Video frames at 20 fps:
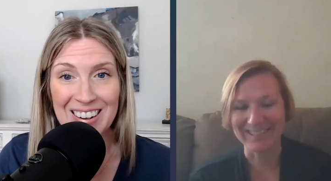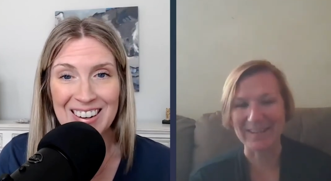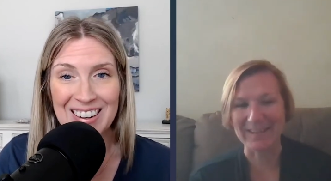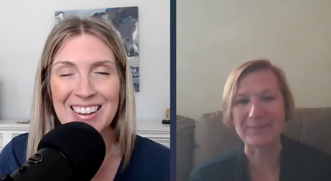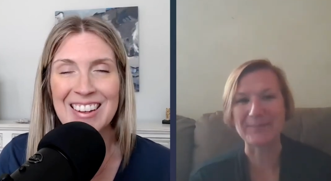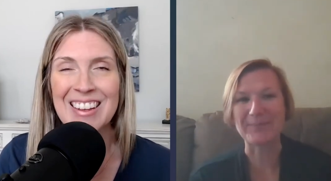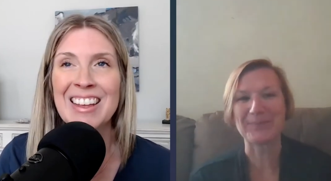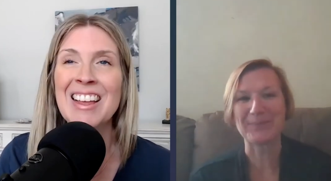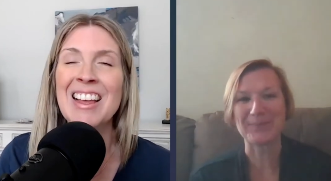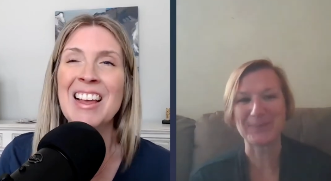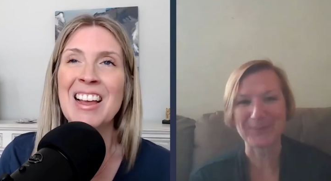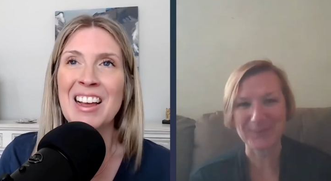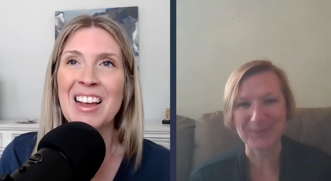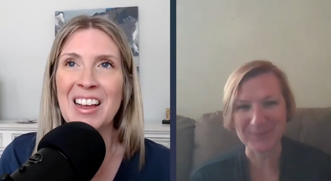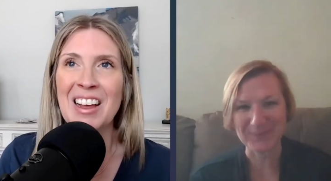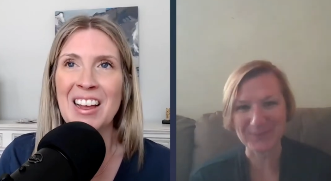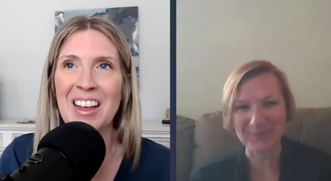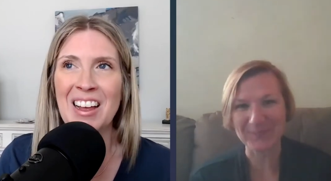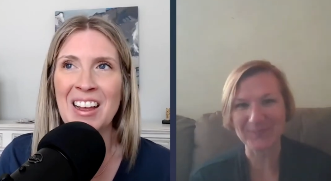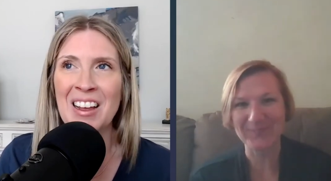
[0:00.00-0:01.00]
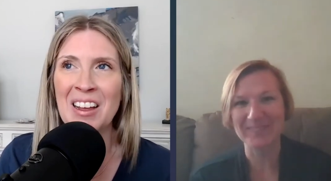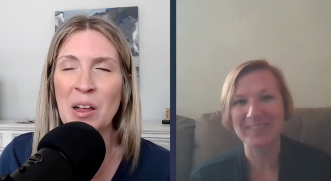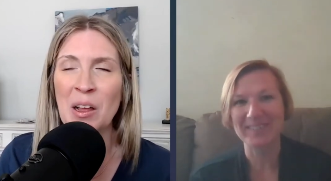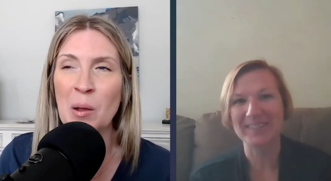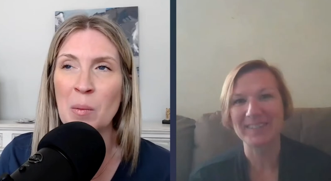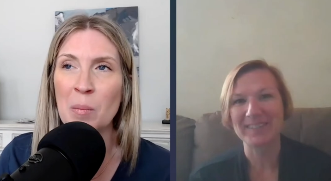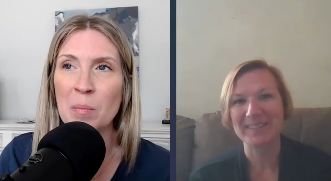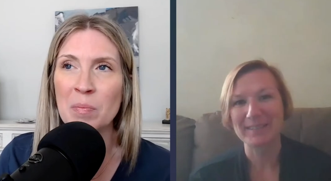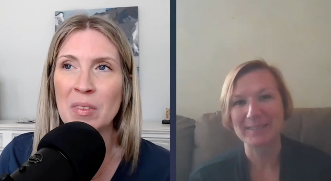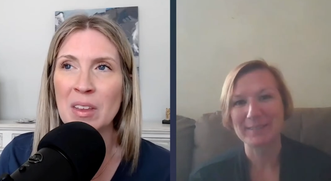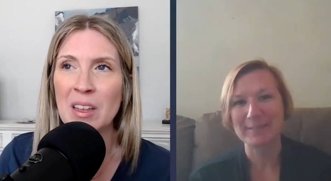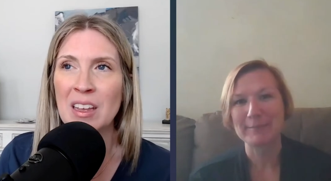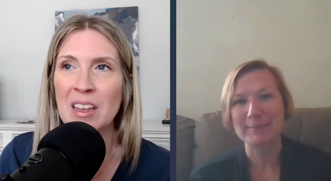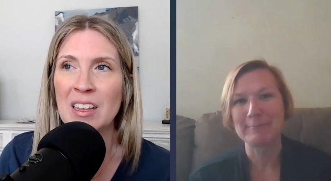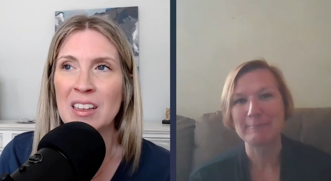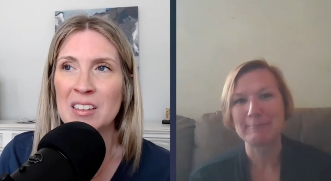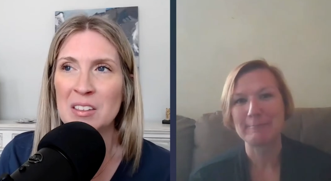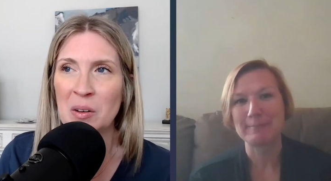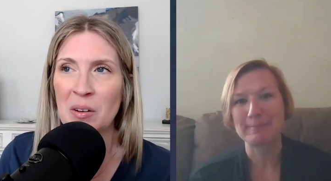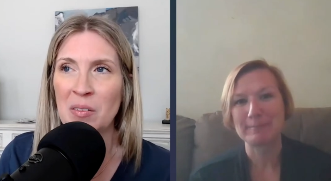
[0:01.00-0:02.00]
Speaker 1: yeah. Um.
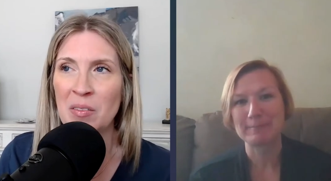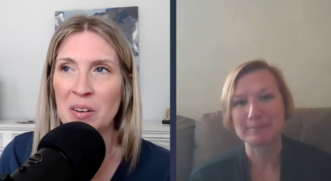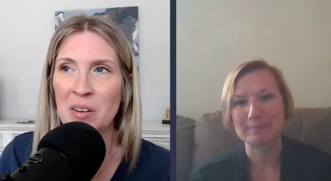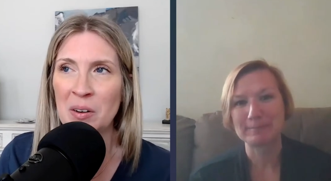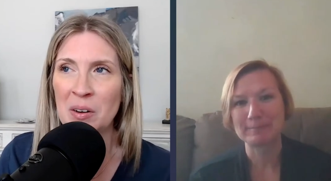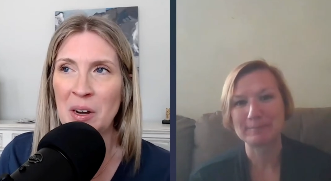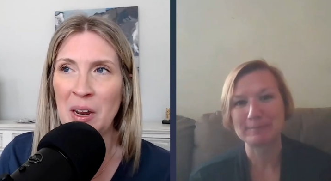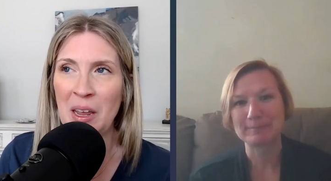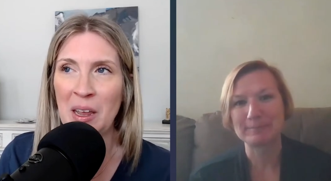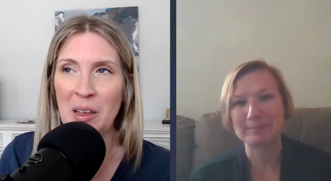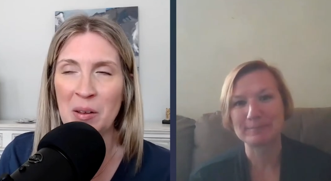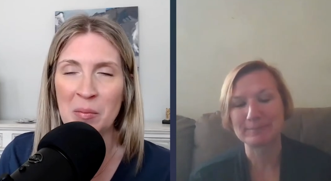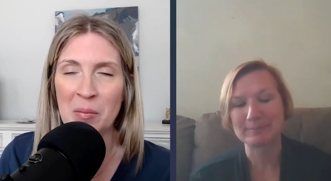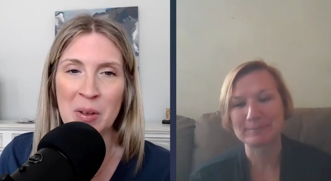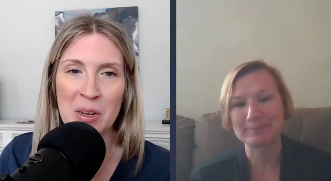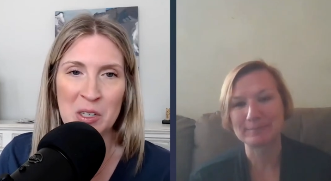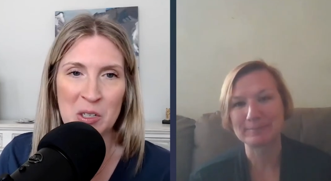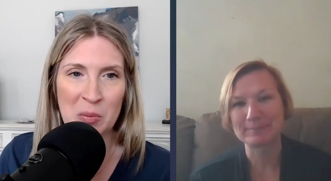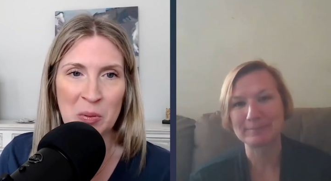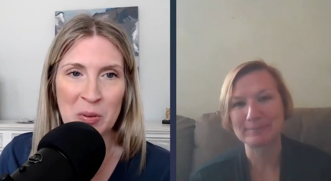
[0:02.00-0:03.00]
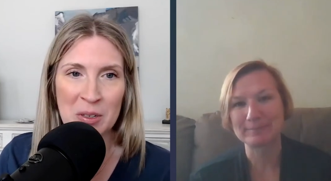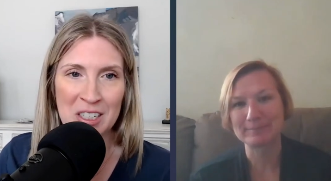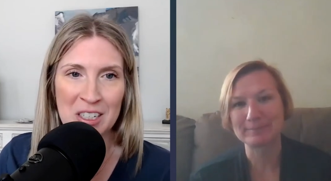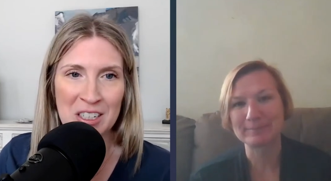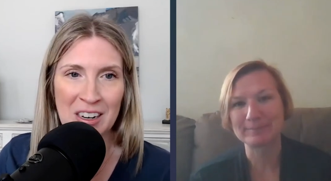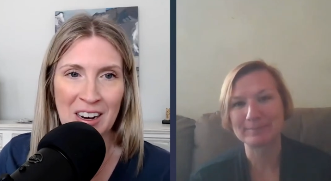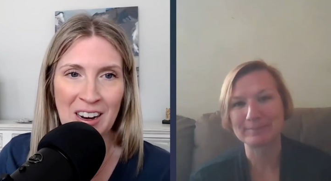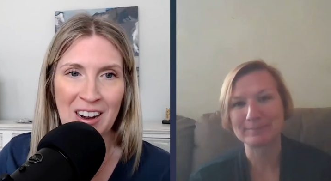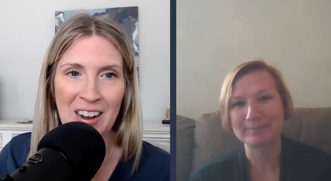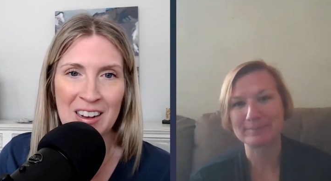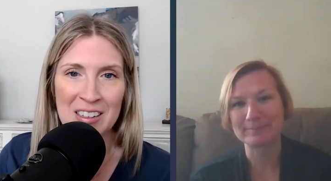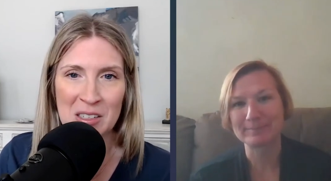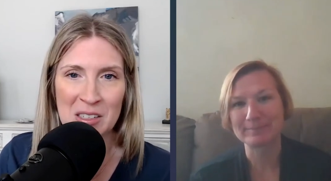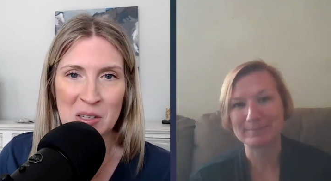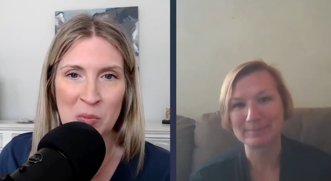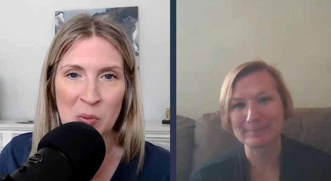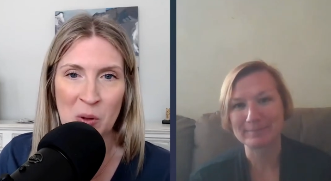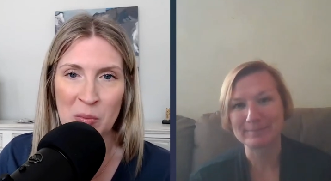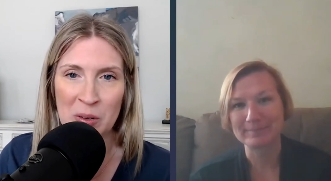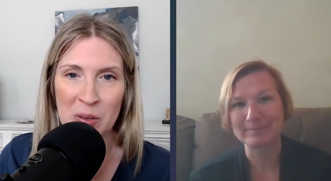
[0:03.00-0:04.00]
So I very much appreciate as a
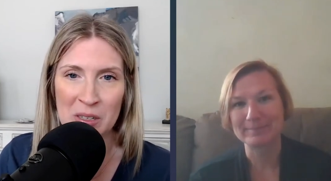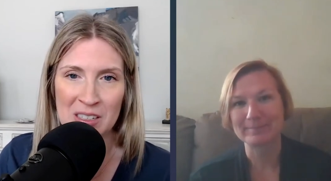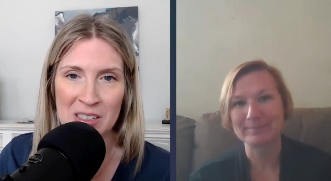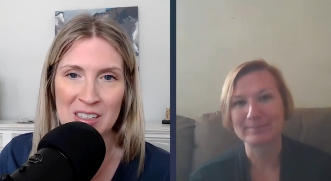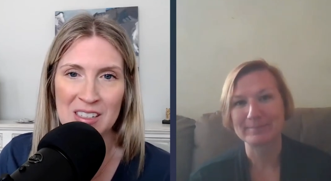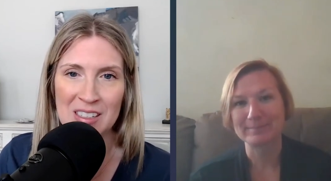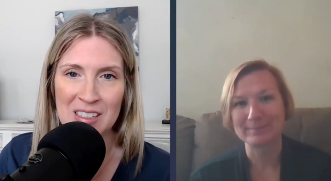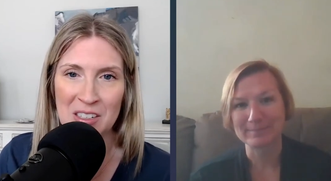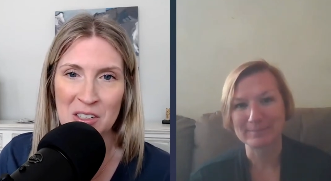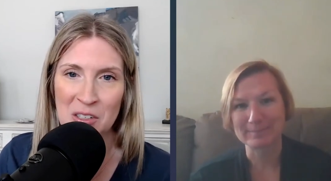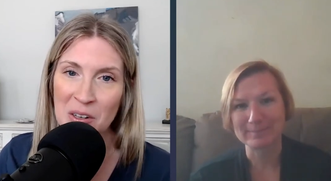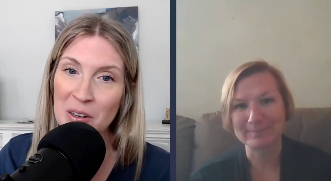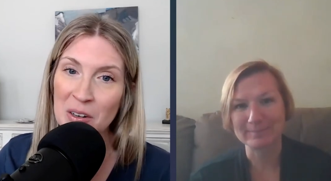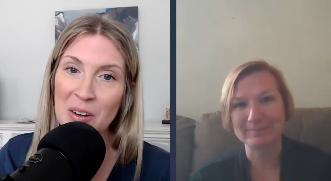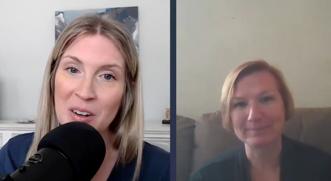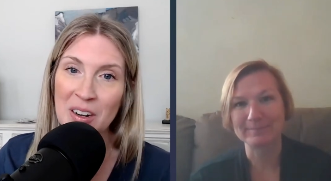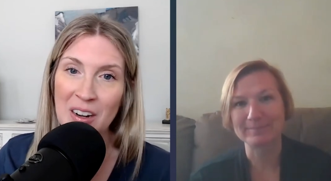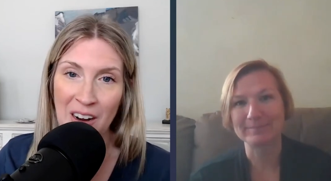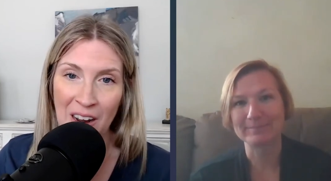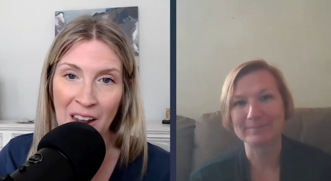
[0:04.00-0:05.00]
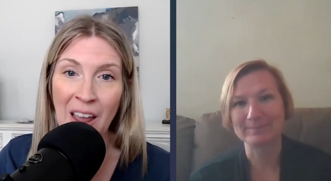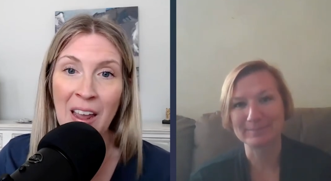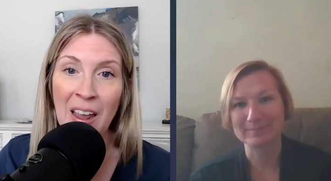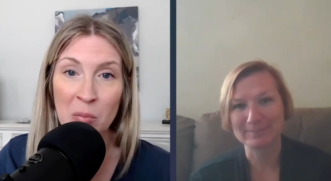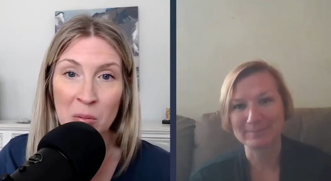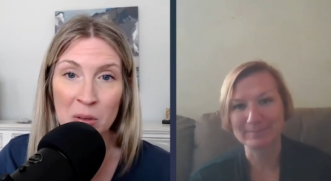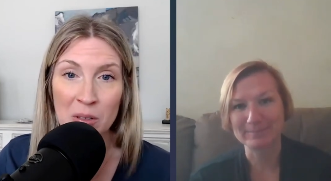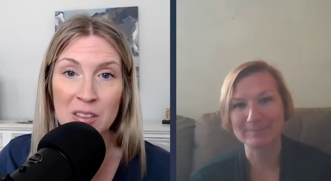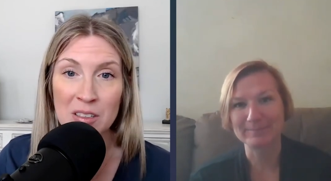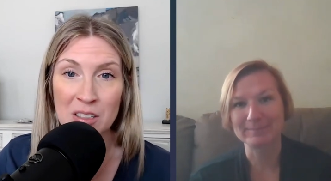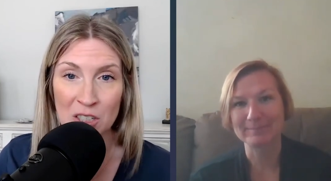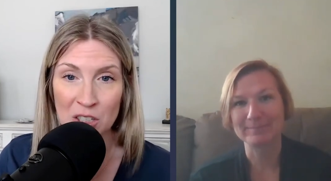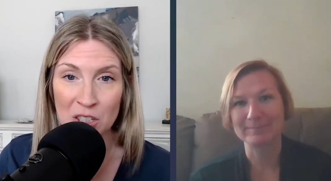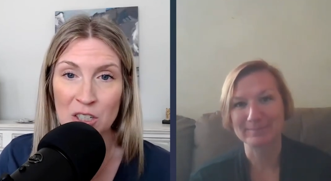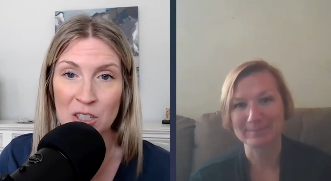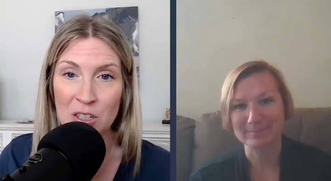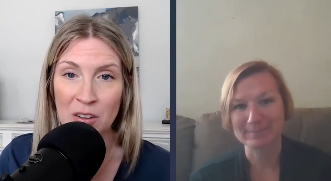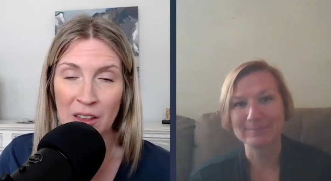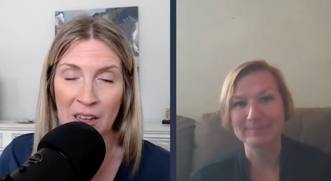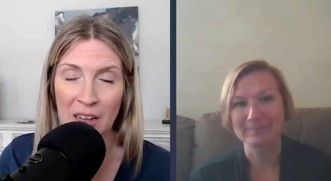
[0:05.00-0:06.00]
small business that you're able to
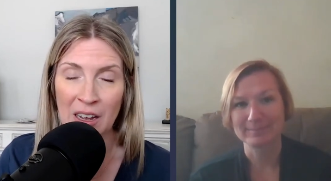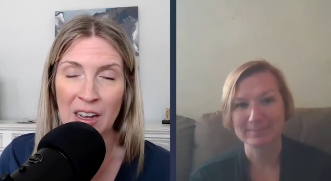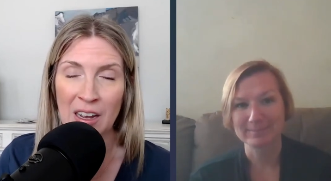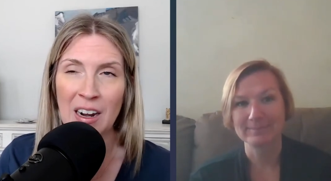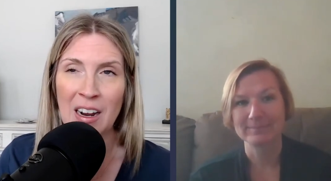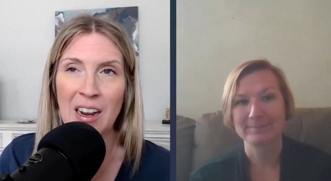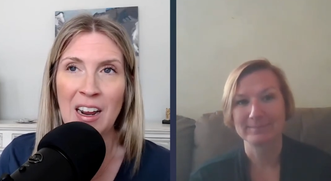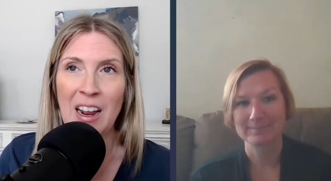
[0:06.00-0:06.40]
do that.